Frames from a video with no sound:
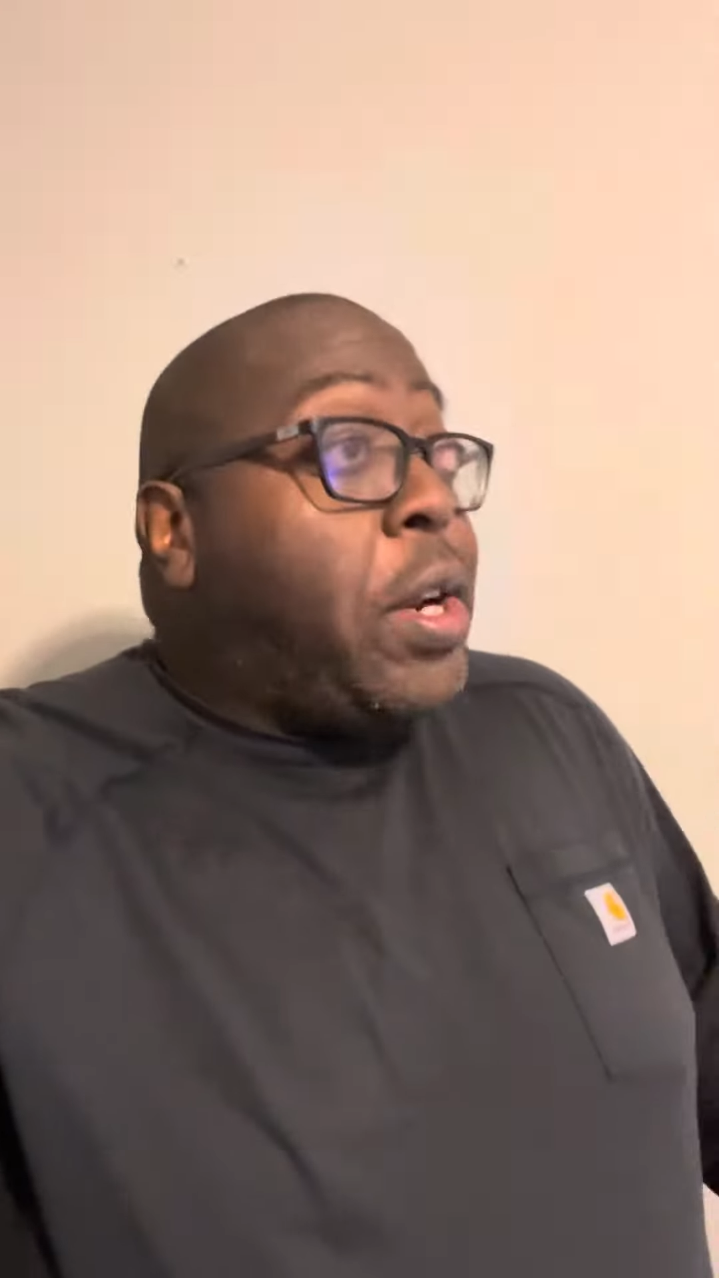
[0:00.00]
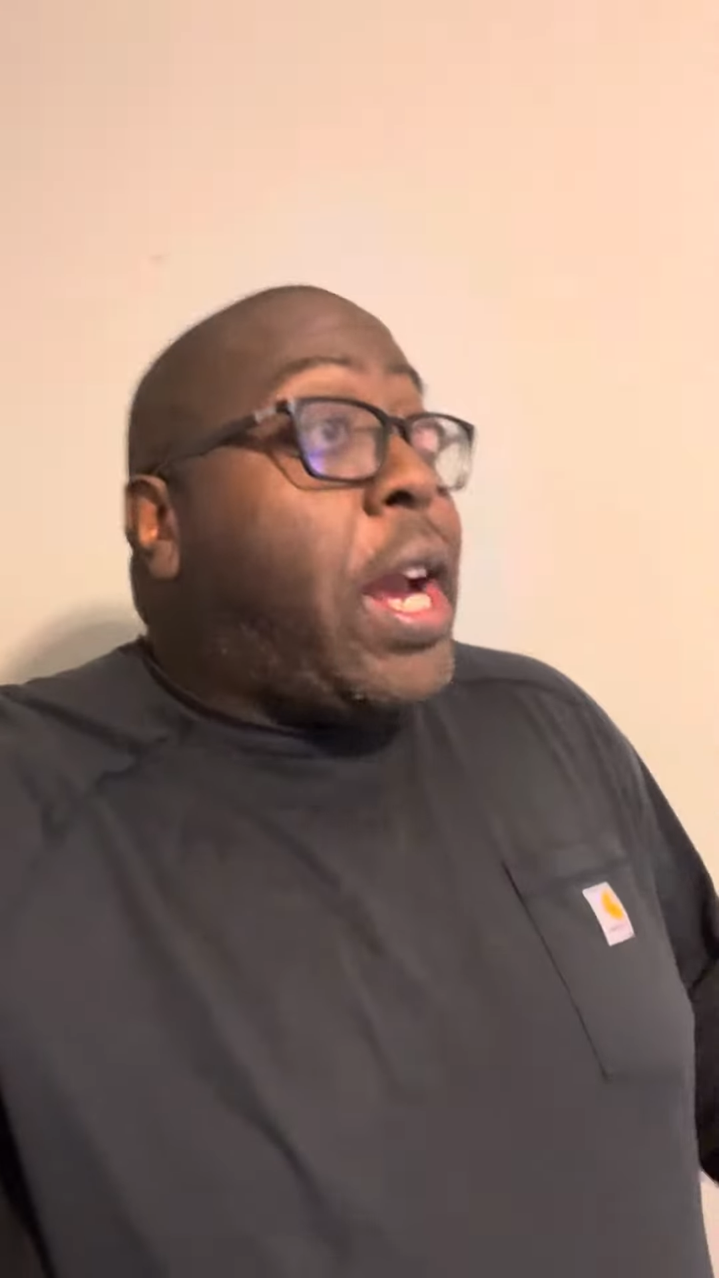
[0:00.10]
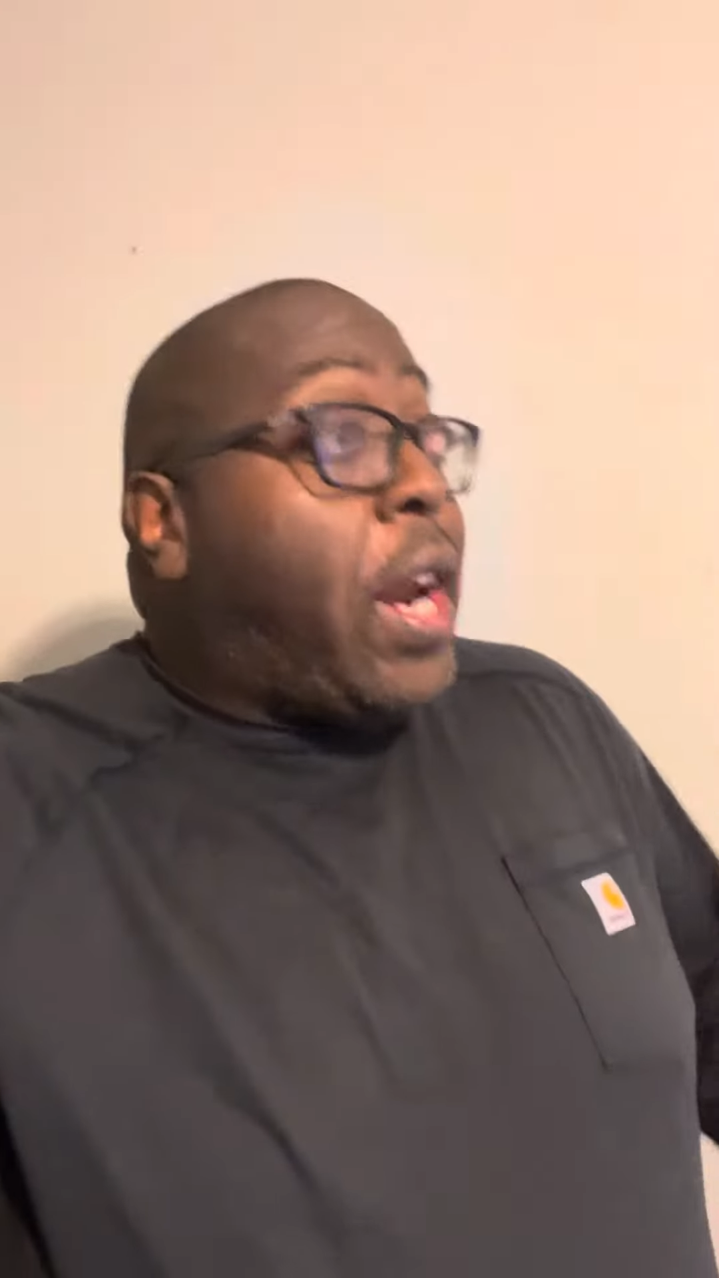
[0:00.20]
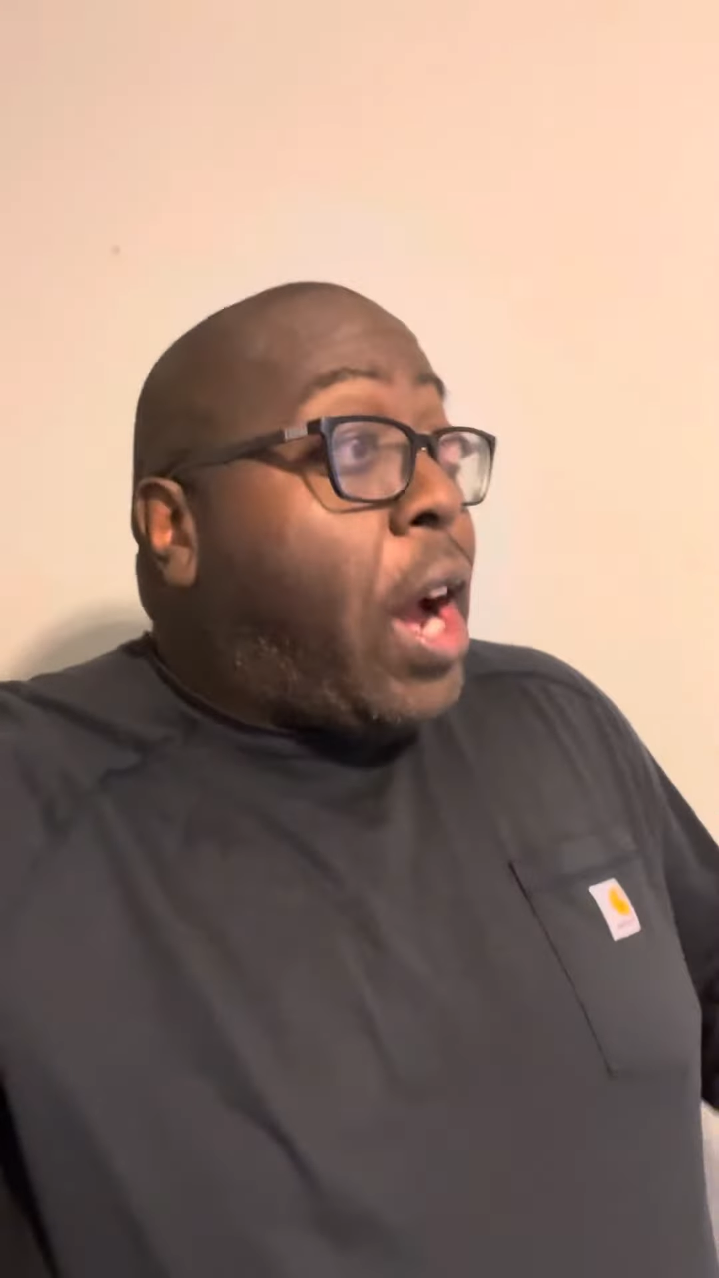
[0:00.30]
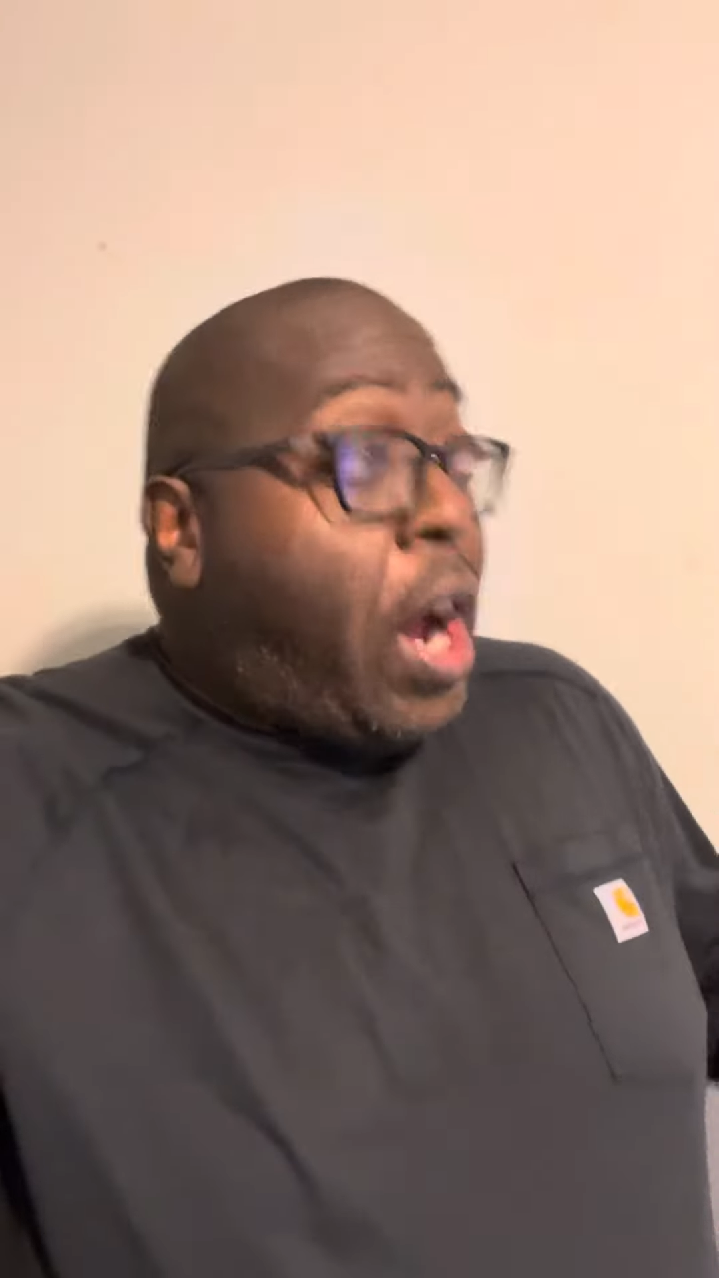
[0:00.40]

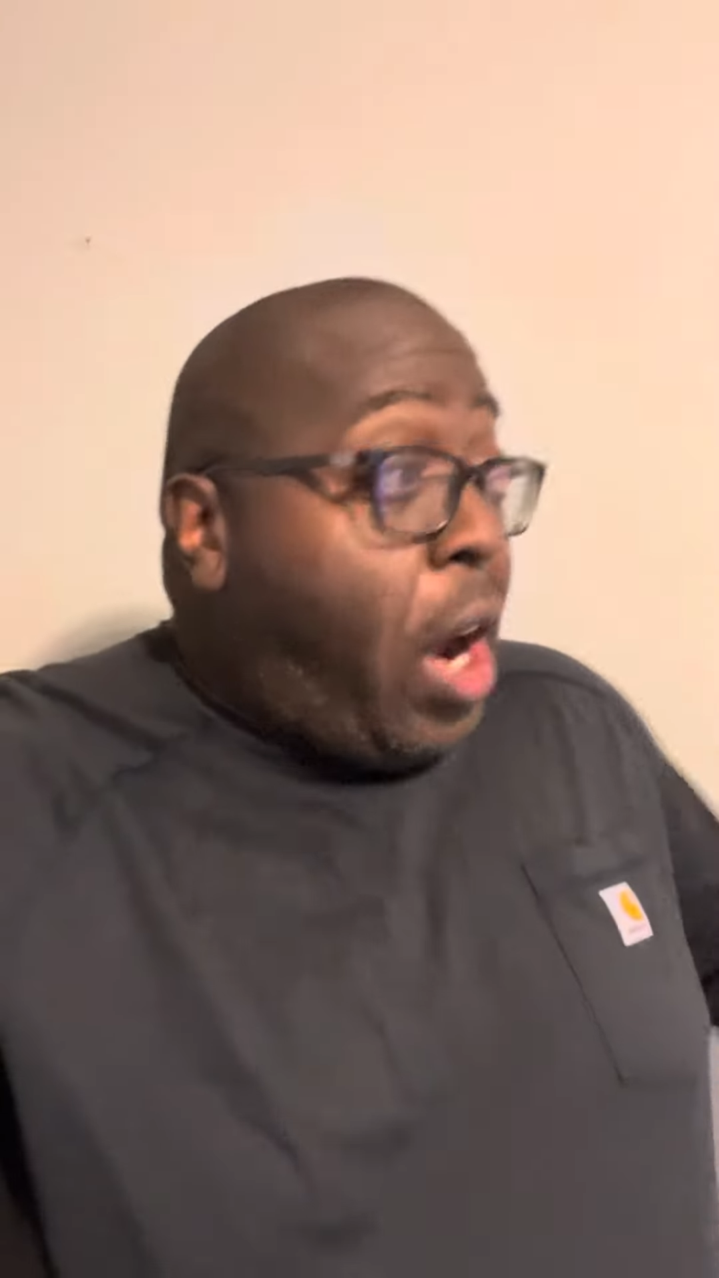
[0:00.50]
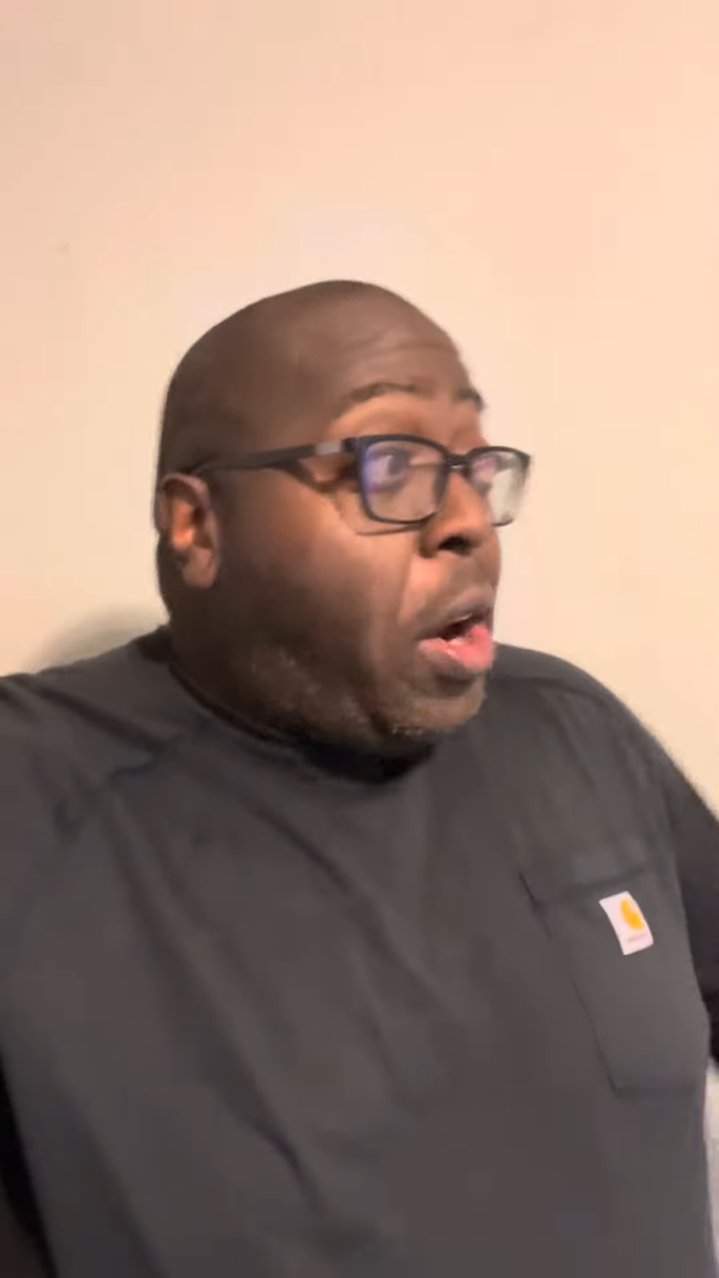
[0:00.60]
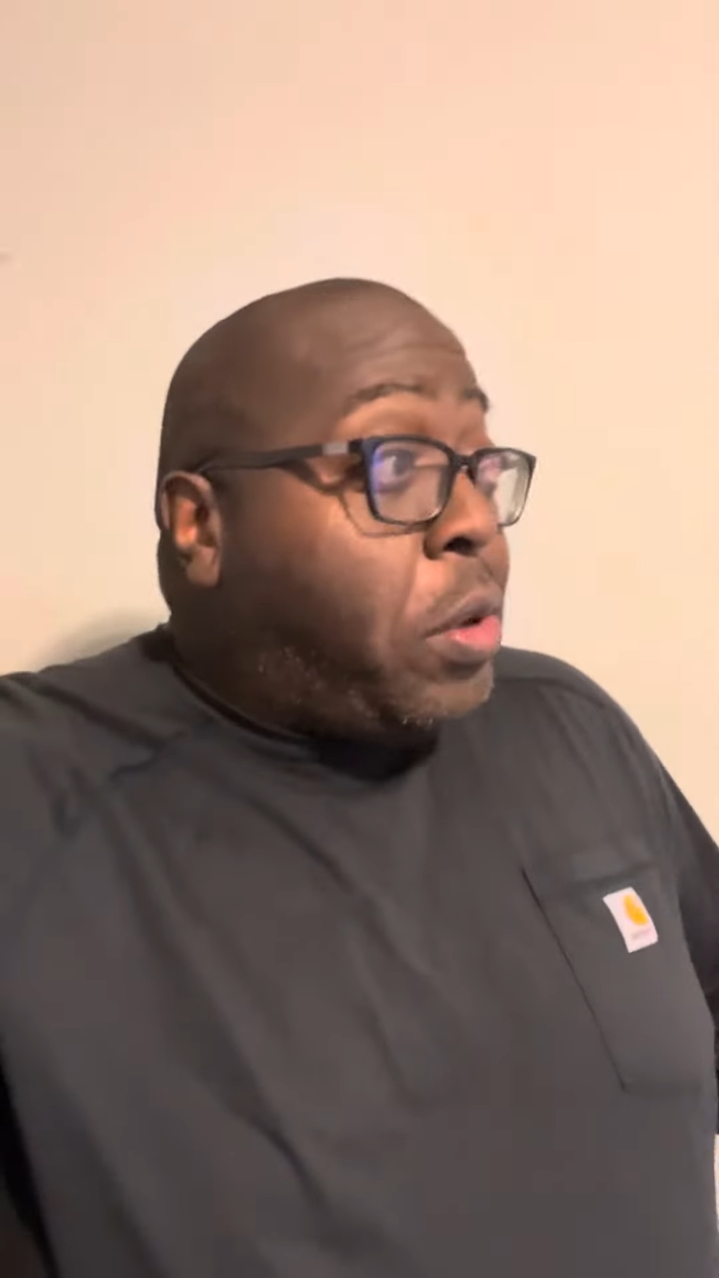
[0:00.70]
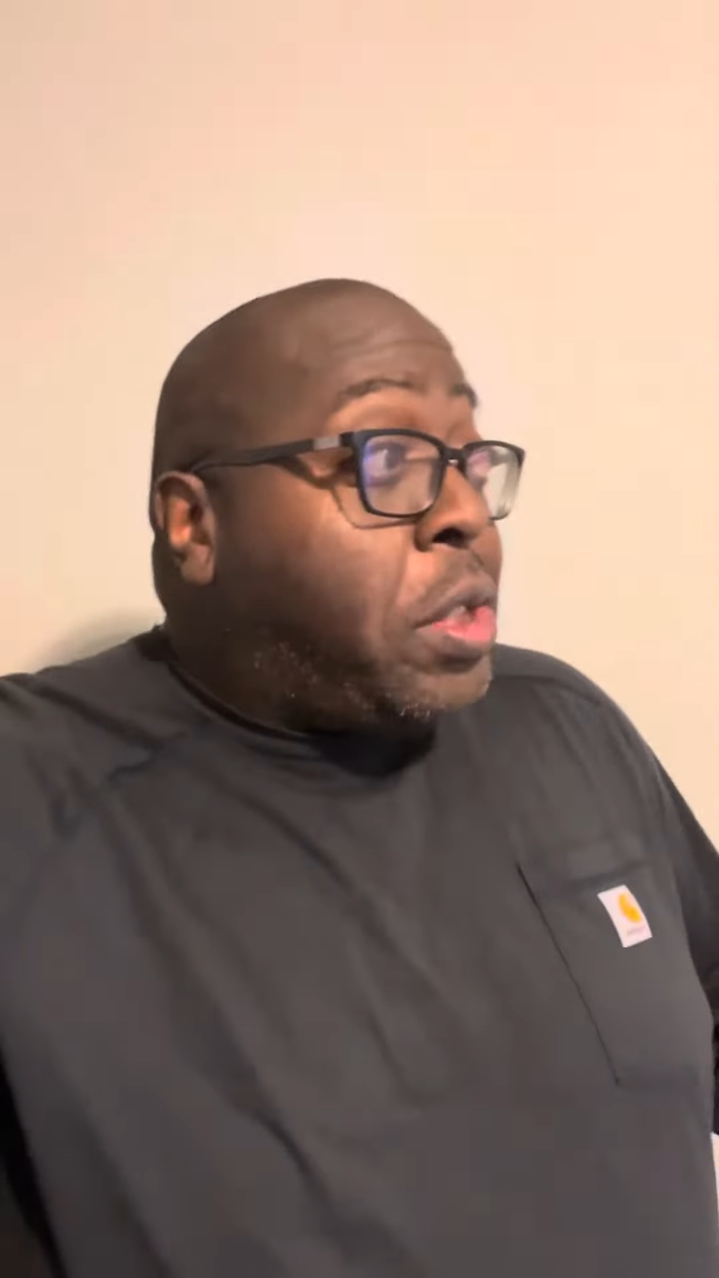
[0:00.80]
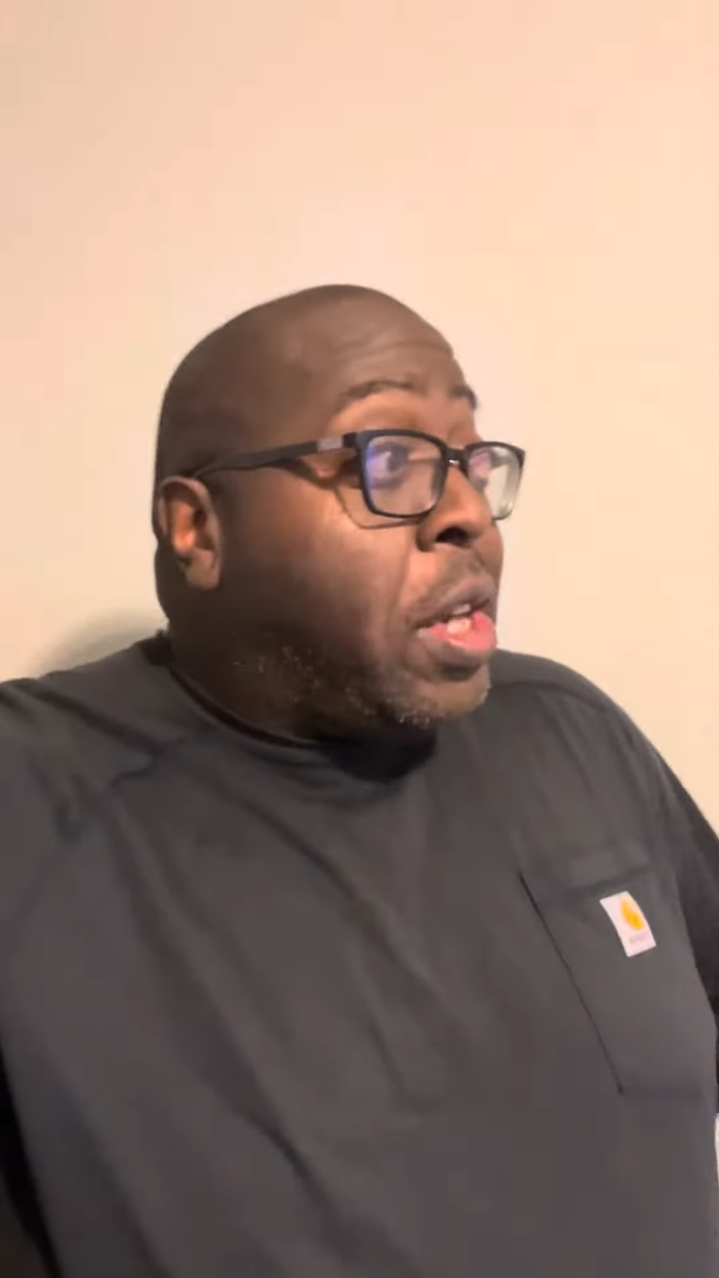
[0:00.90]
that the
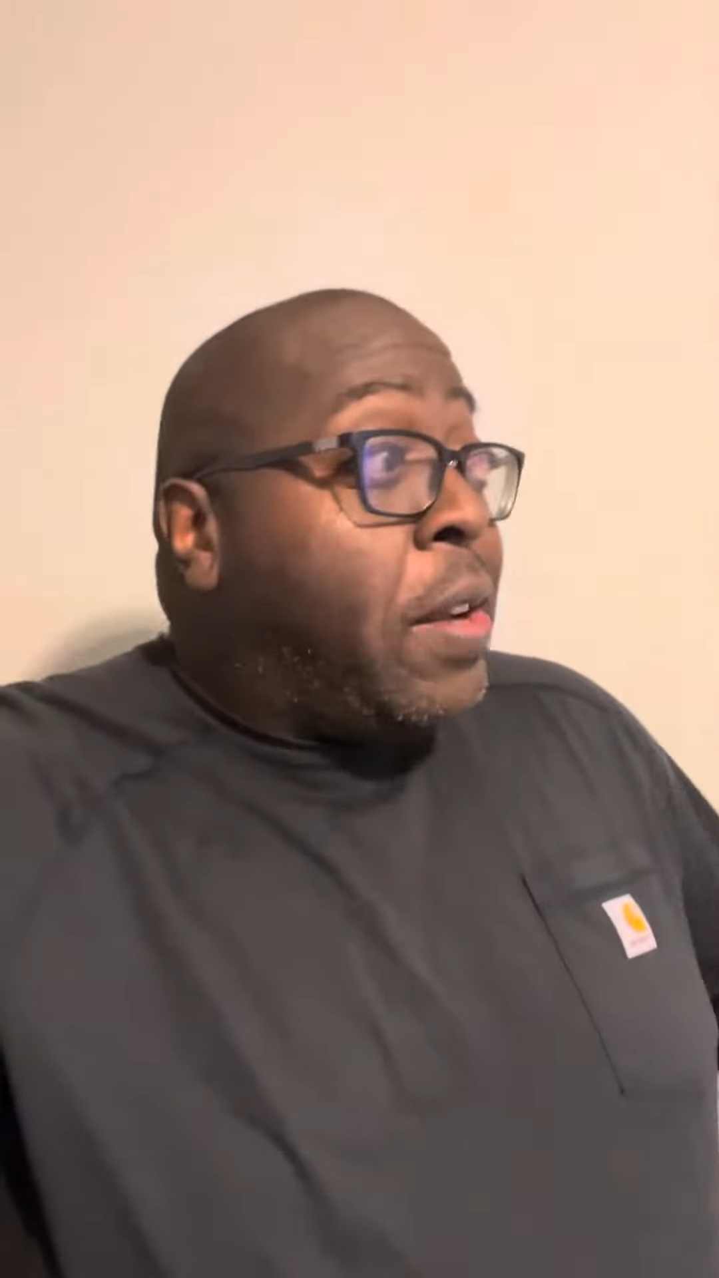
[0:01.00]
Hawks